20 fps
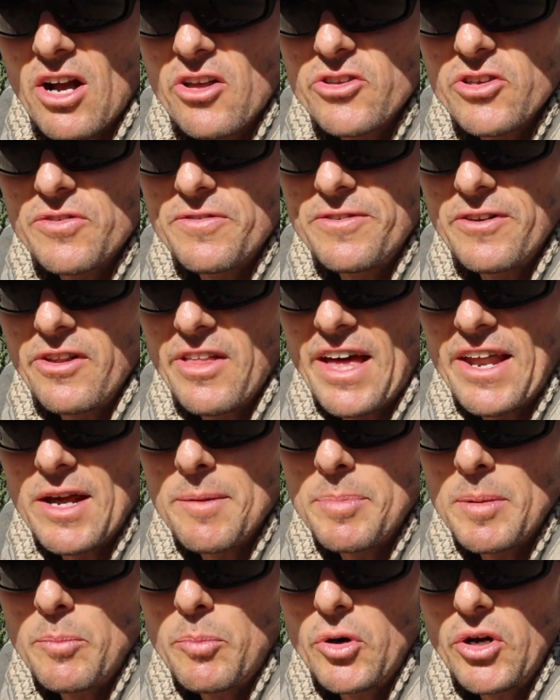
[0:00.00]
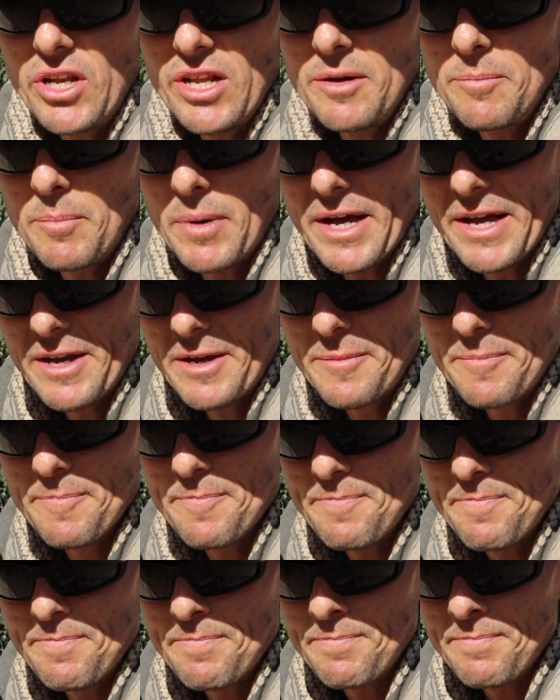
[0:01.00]
I'll just fill that up and put it in my,
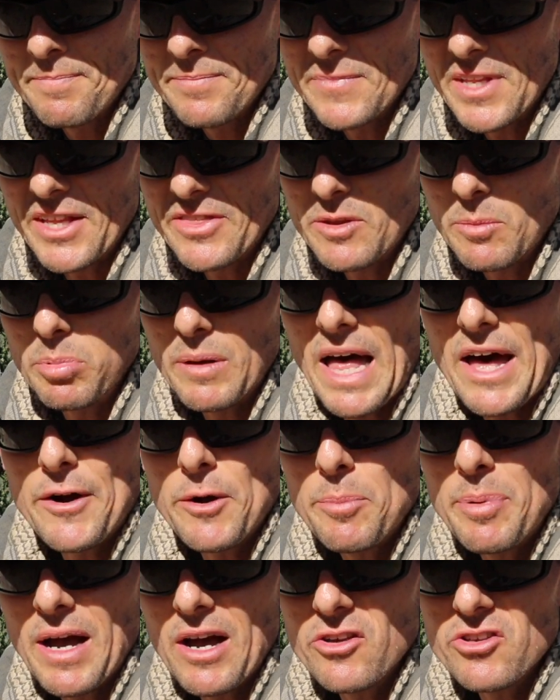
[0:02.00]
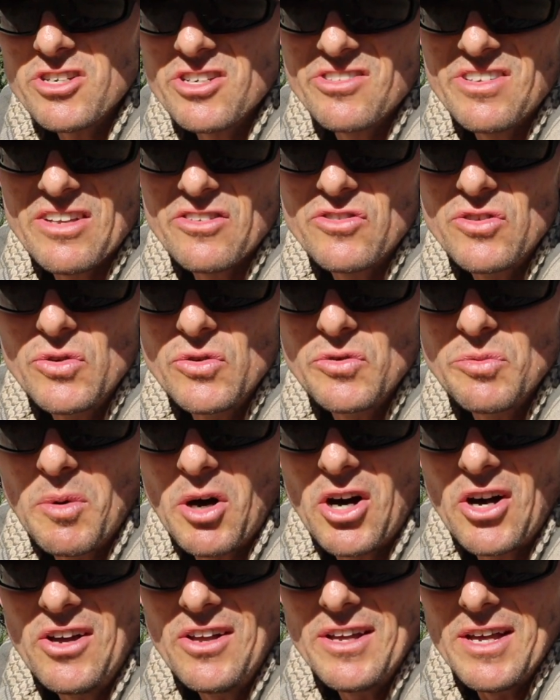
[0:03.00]
not the bladder pouch because that's too
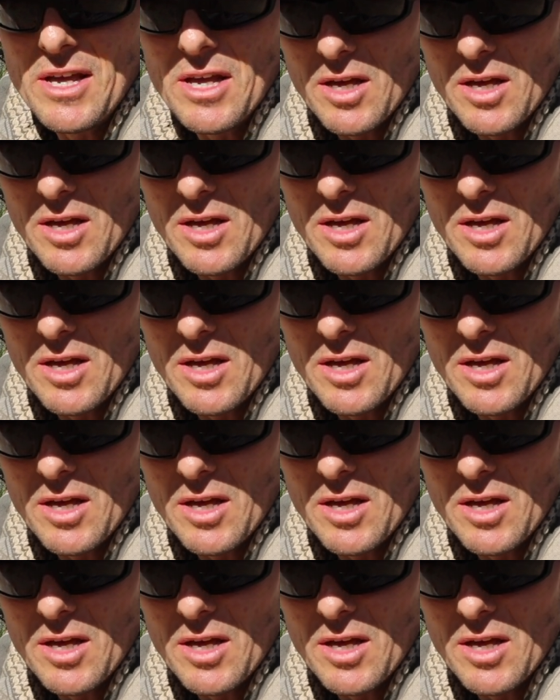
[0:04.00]
small,